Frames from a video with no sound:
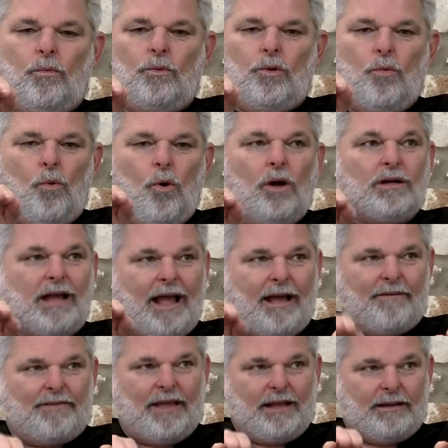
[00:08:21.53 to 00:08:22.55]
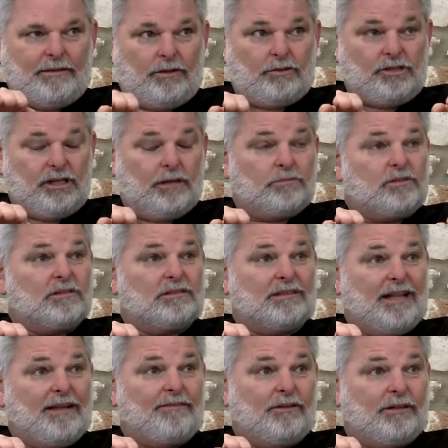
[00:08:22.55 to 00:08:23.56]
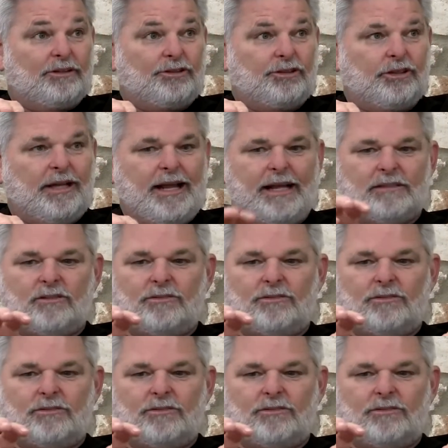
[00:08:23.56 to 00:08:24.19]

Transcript: you want to have those hips as level as you can.